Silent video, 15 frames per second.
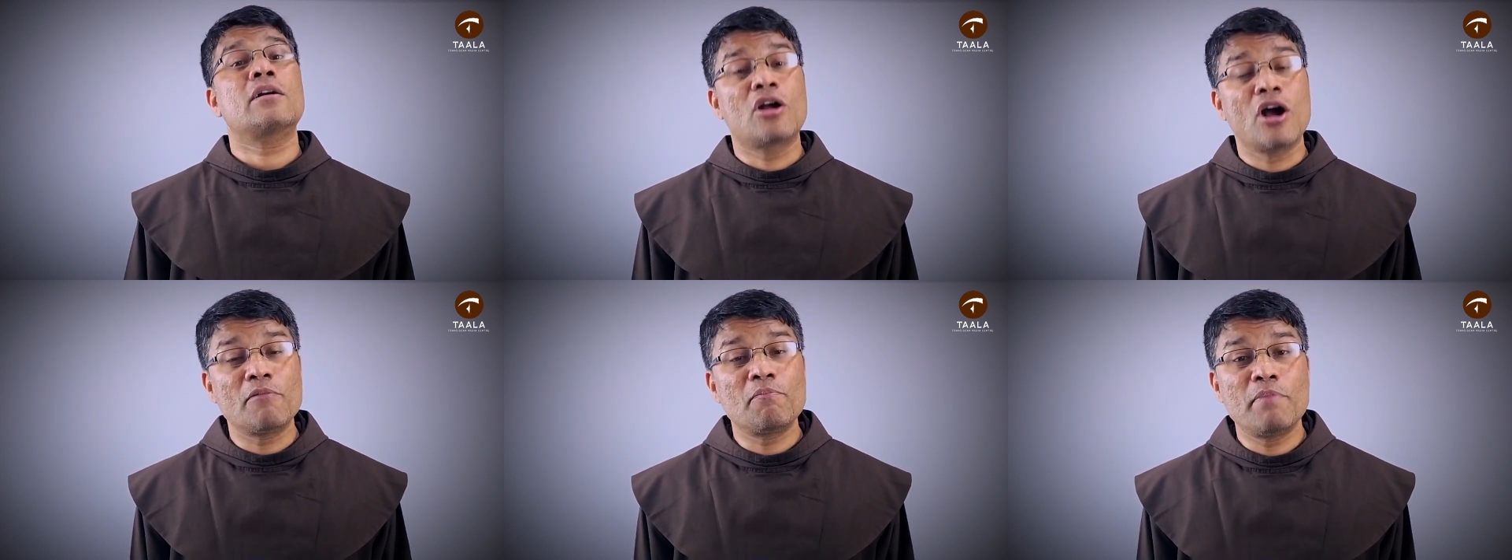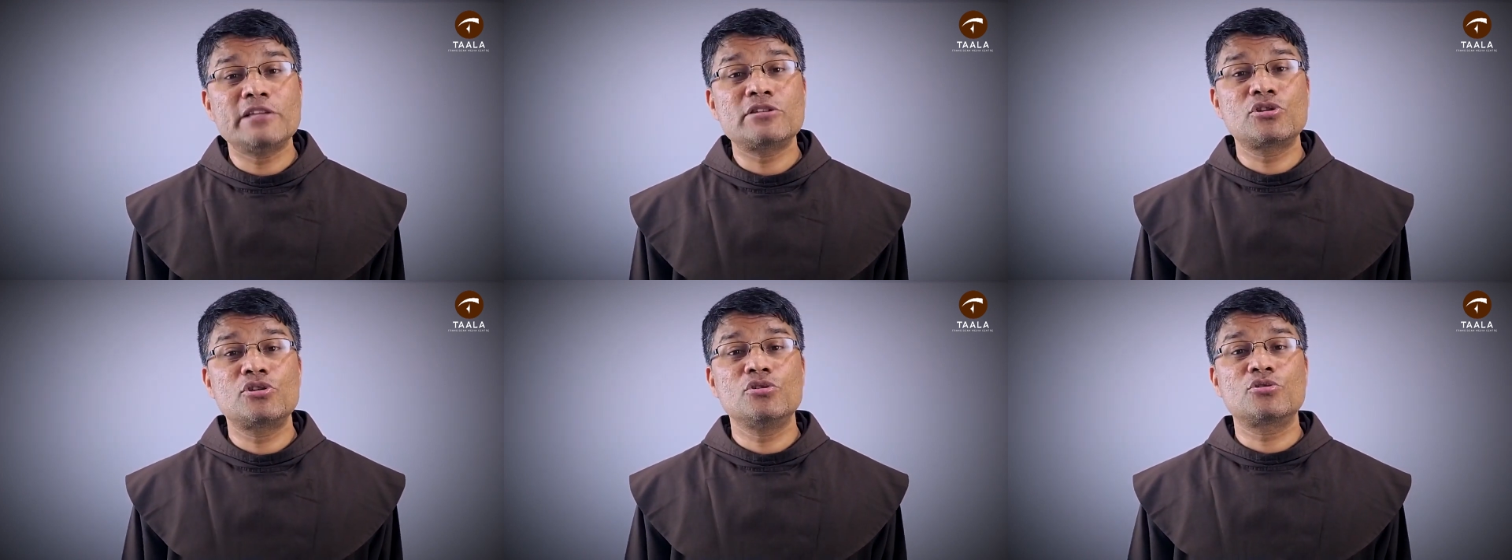God
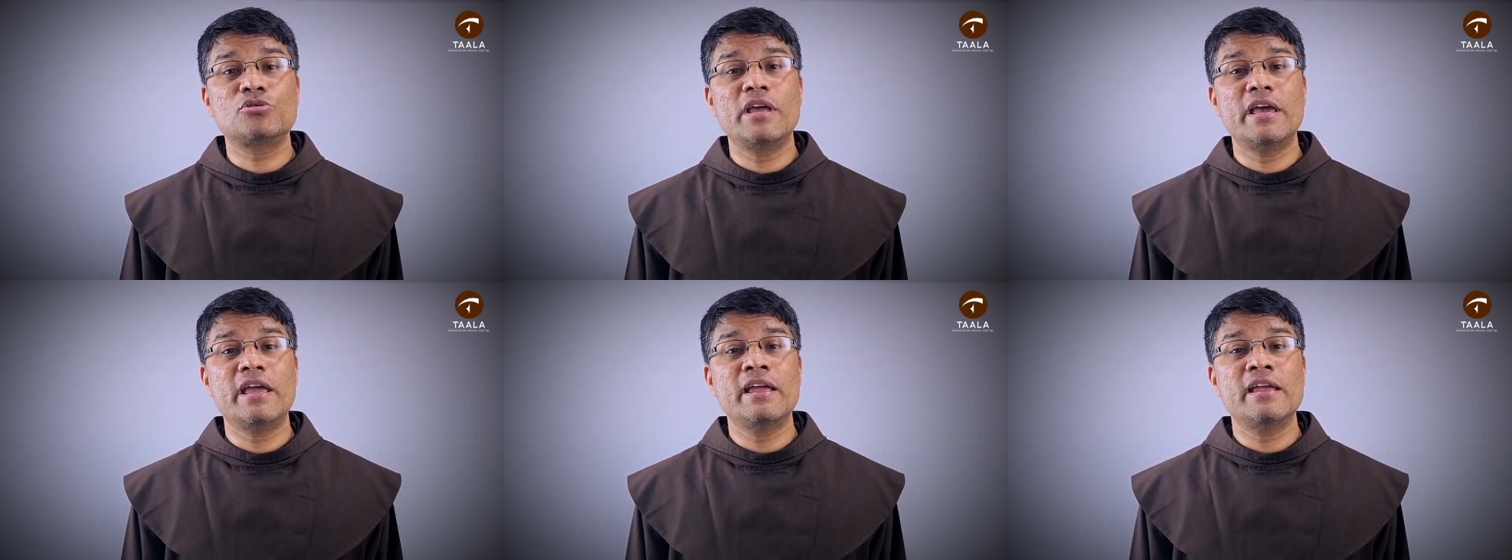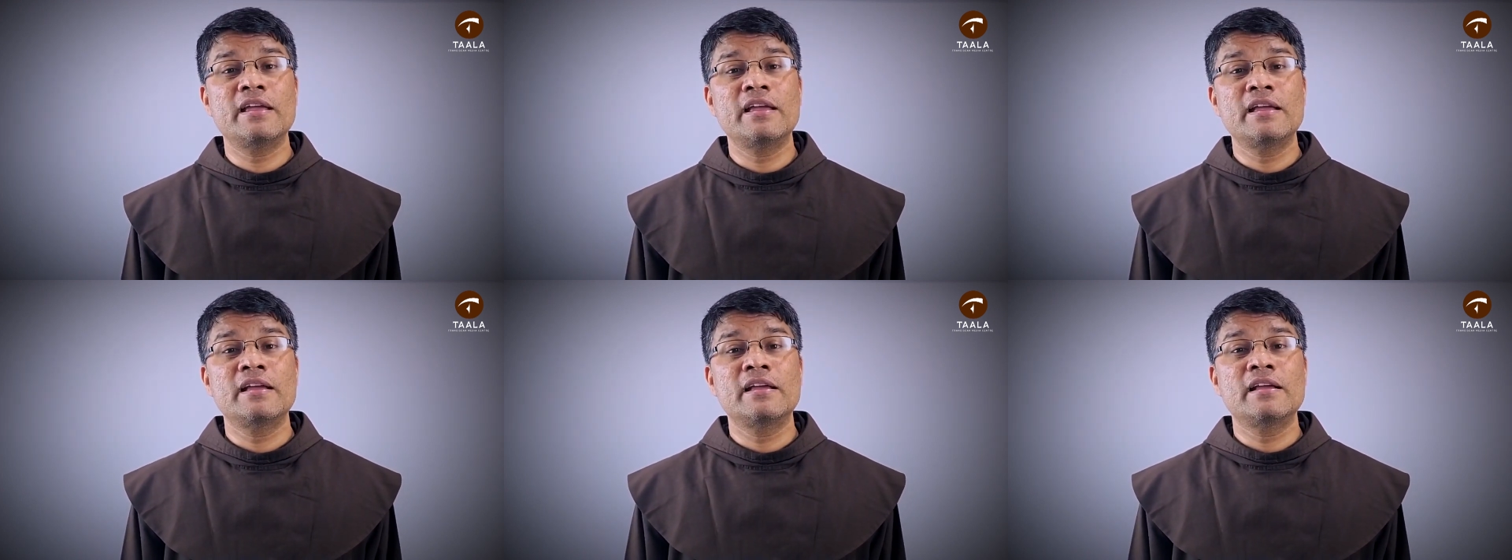bless you today.
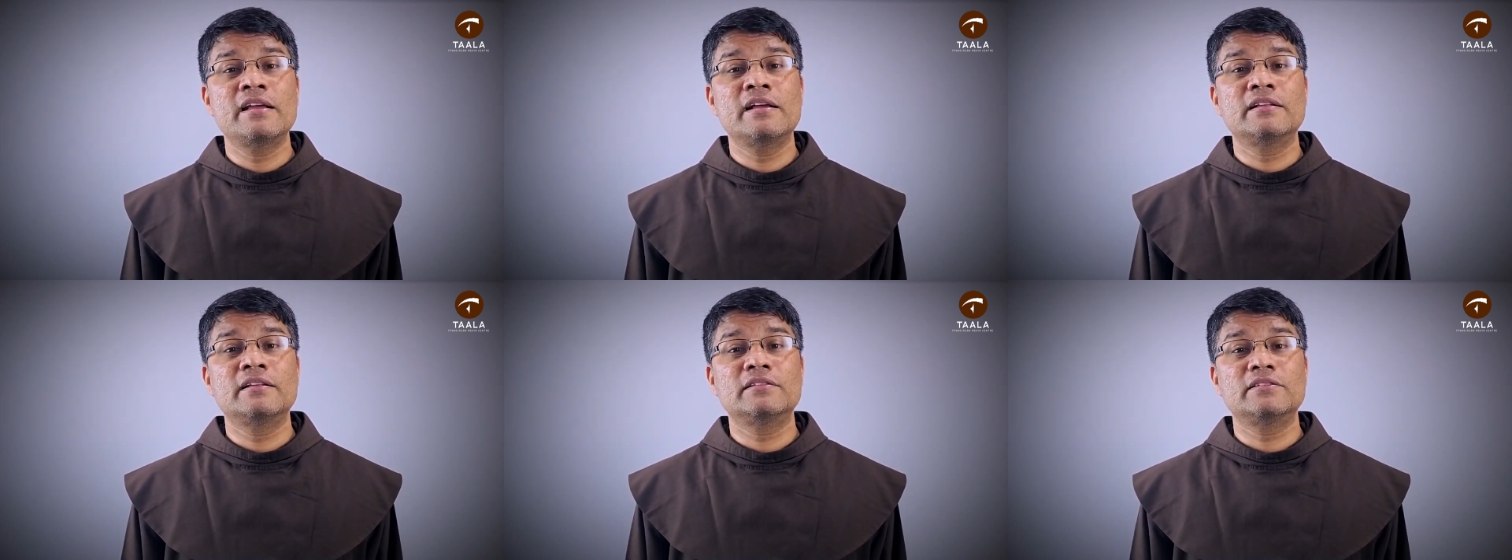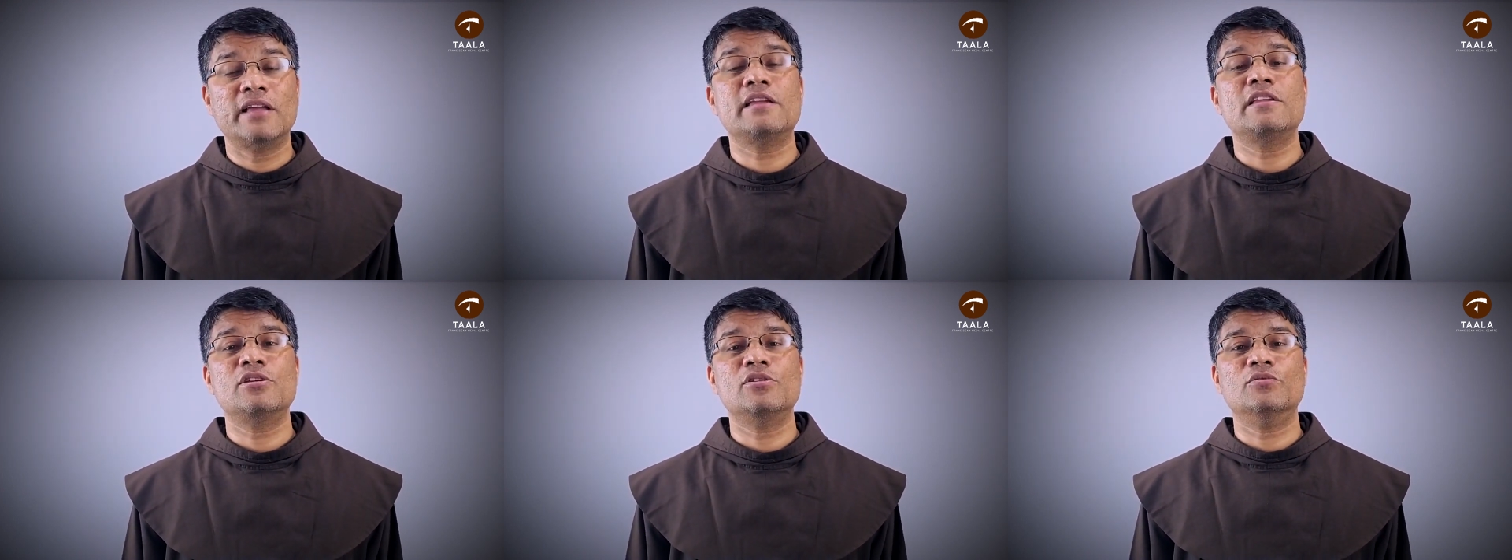
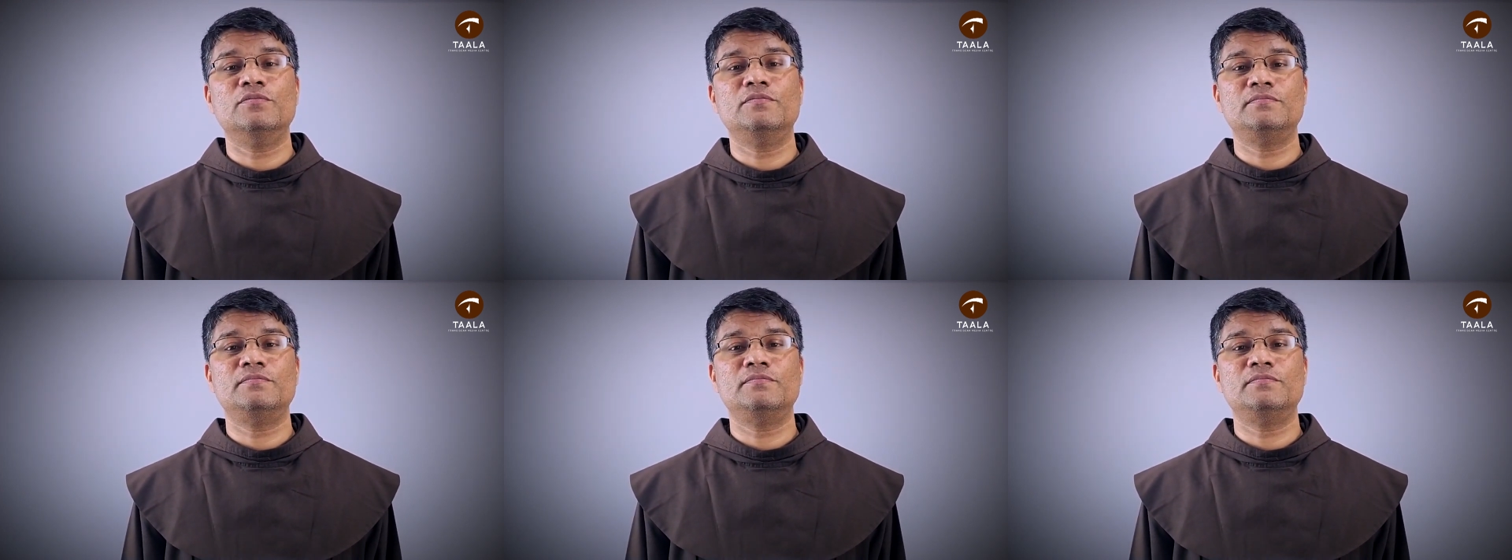Thank you.